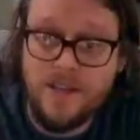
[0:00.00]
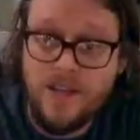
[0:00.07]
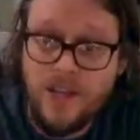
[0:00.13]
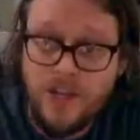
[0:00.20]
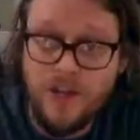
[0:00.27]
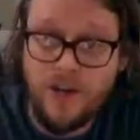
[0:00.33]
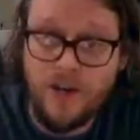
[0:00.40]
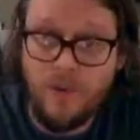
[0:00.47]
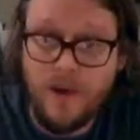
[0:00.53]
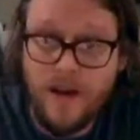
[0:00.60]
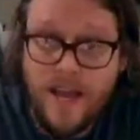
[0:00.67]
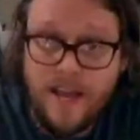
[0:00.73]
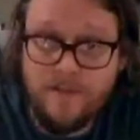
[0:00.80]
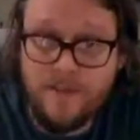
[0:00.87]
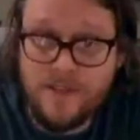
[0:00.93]
You're going to want to
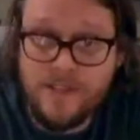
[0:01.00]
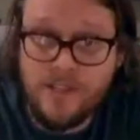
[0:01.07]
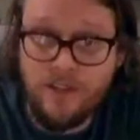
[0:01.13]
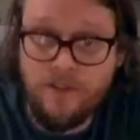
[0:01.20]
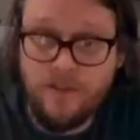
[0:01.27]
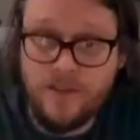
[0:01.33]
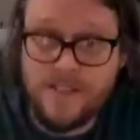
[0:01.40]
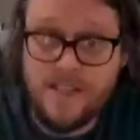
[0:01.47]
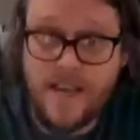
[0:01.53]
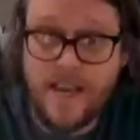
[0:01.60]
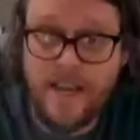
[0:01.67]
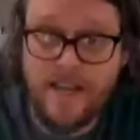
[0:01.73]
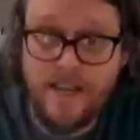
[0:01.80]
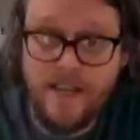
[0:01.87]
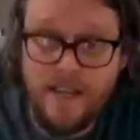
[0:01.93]
have the silver
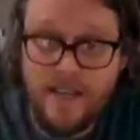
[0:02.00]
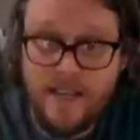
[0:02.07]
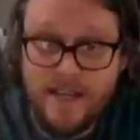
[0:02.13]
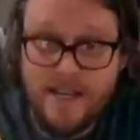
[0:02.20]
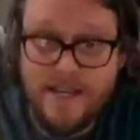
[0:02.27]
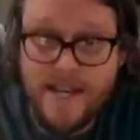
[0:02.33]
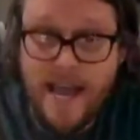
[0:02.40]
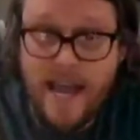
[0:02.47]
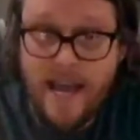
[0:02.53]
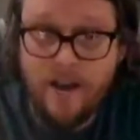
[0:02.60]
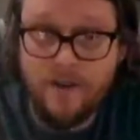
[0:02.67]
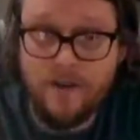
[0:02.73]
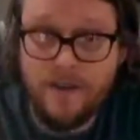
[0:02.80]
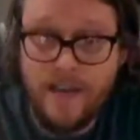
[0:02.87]
side down.